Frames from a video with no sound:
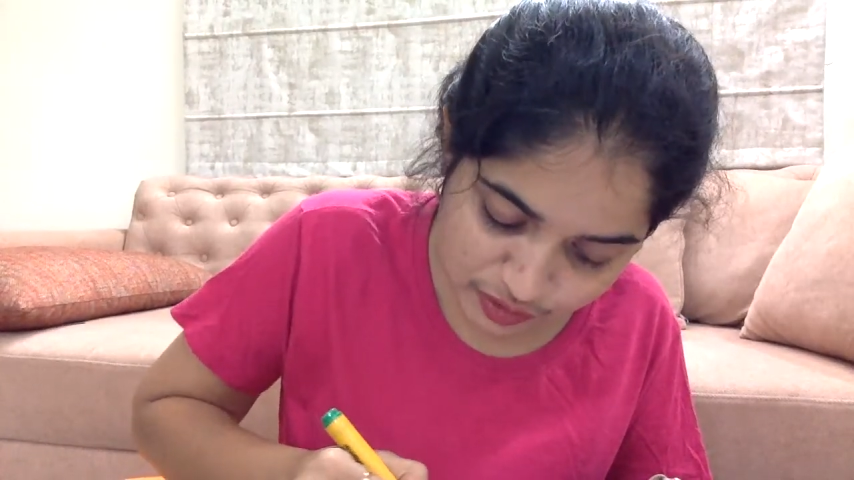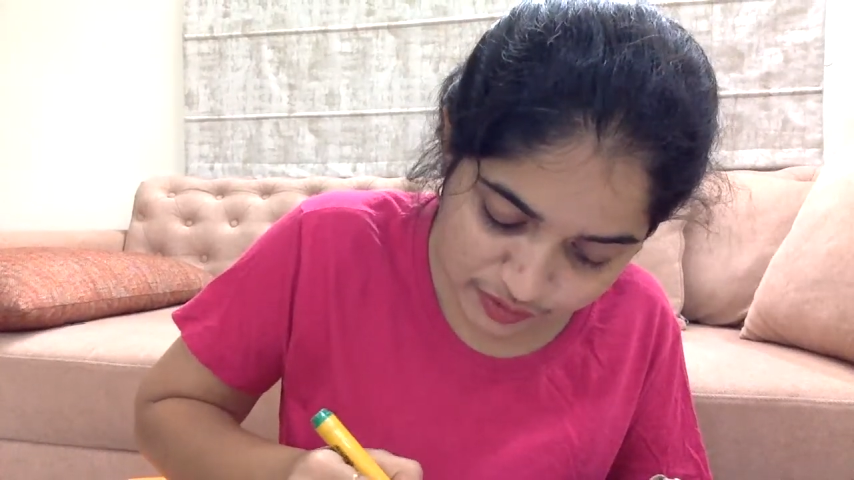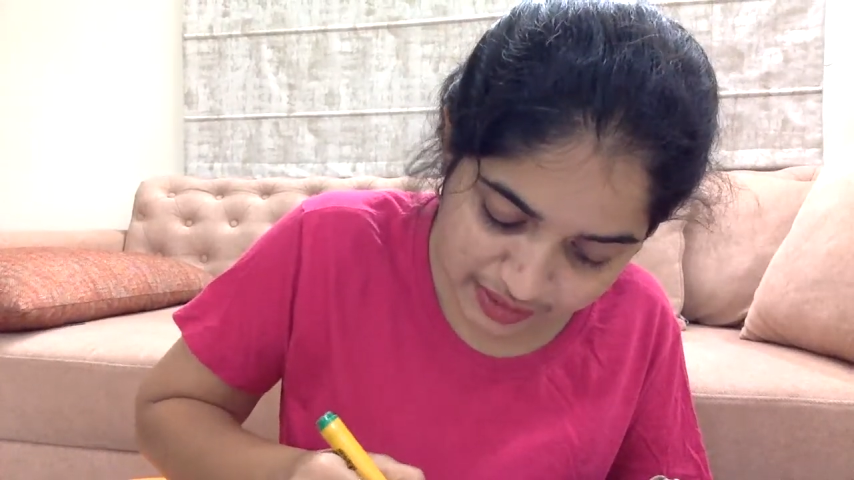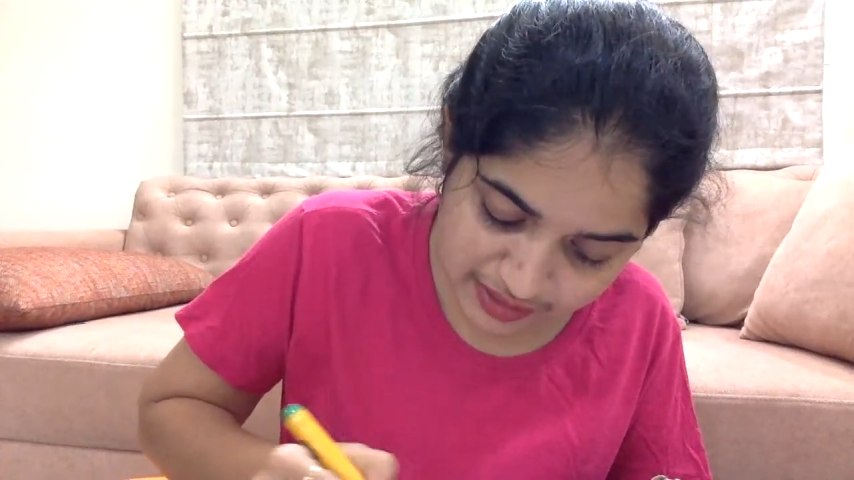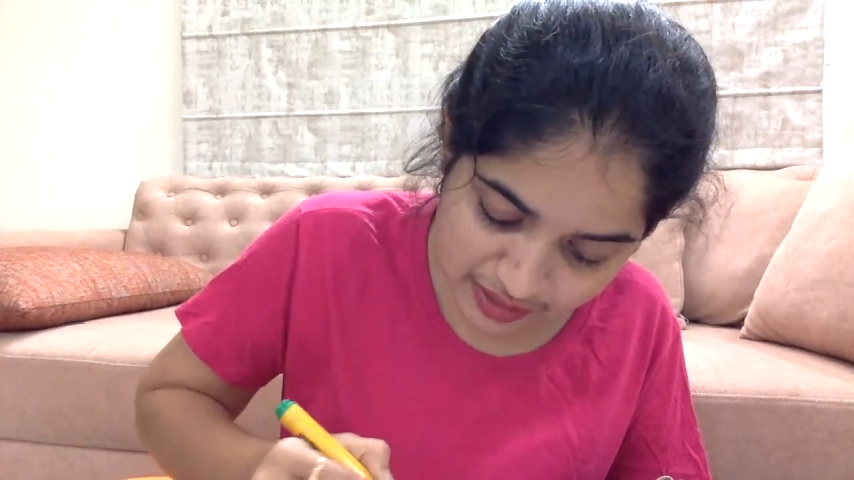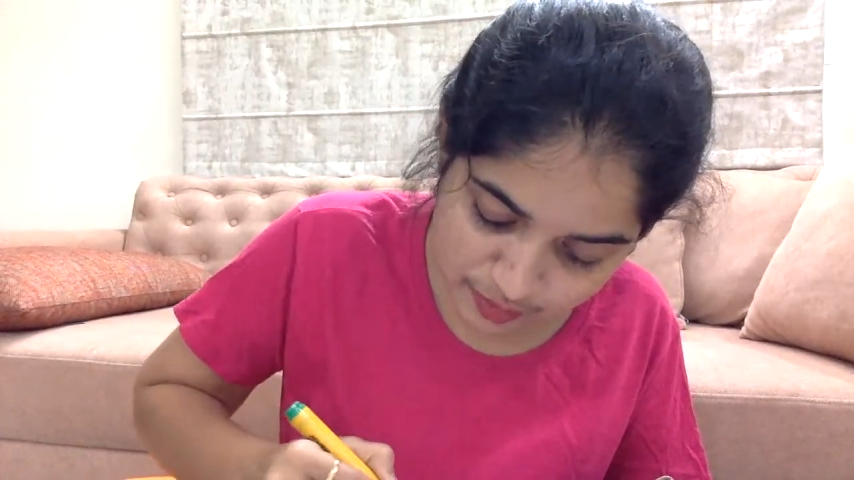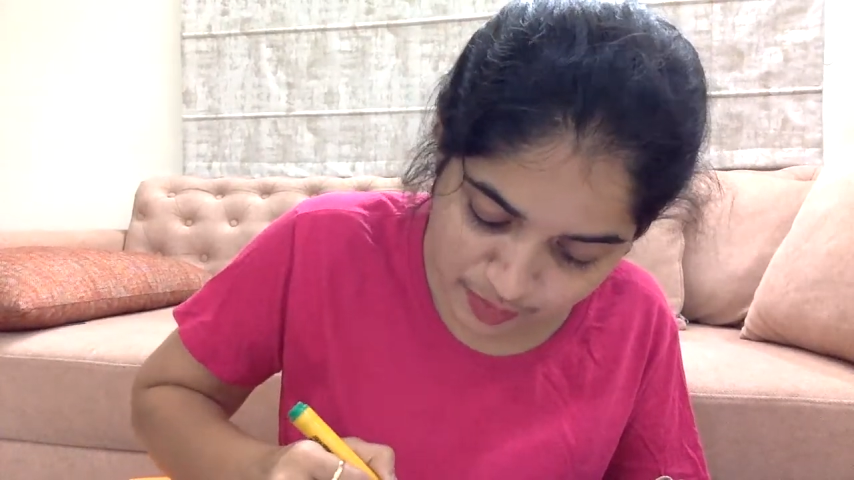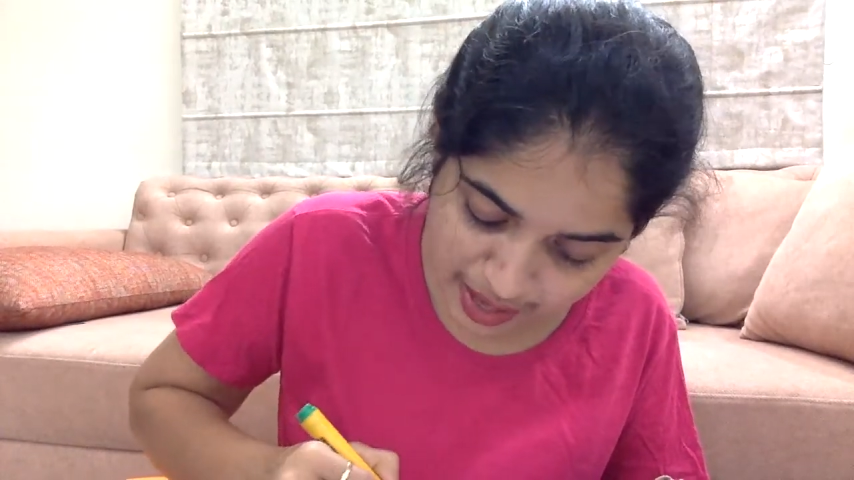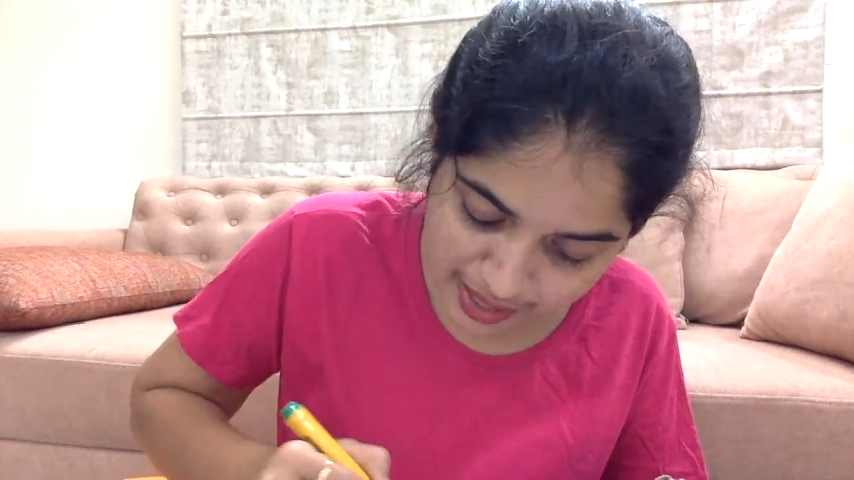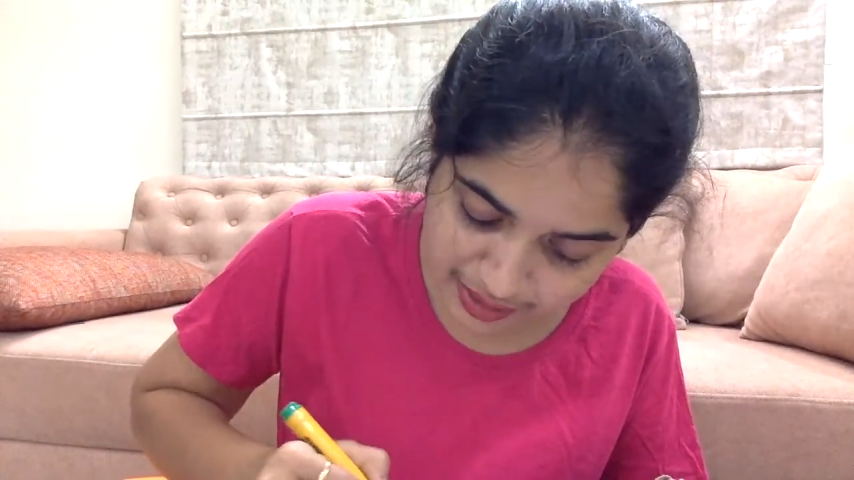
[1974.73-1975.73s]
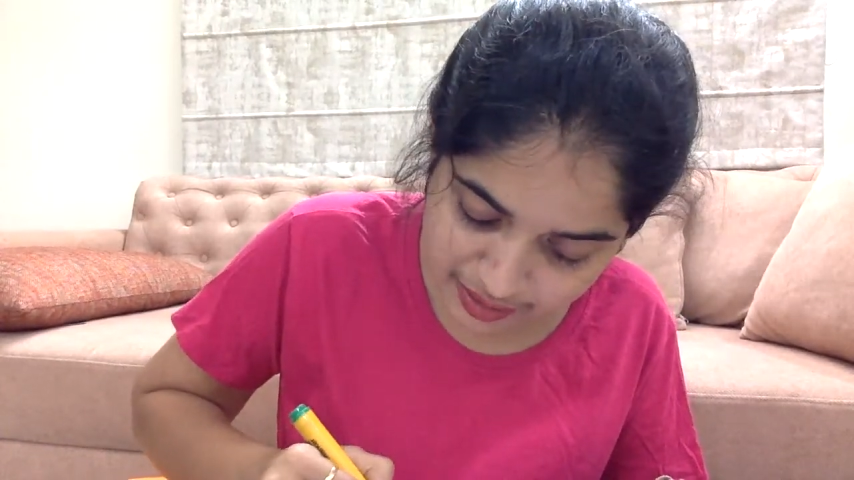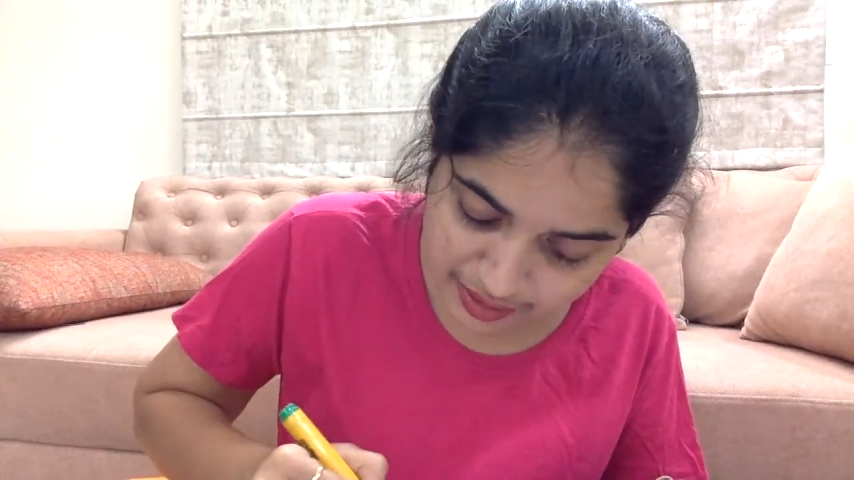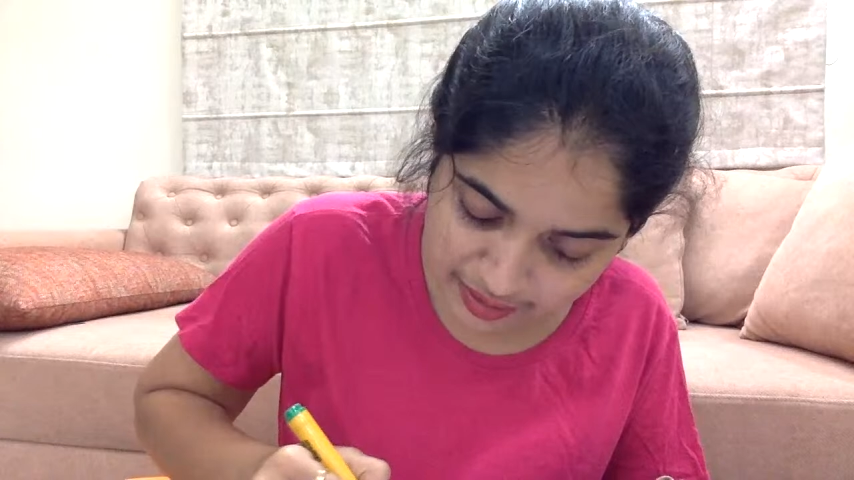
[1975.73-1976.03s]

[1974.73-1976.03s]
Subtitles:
you can come back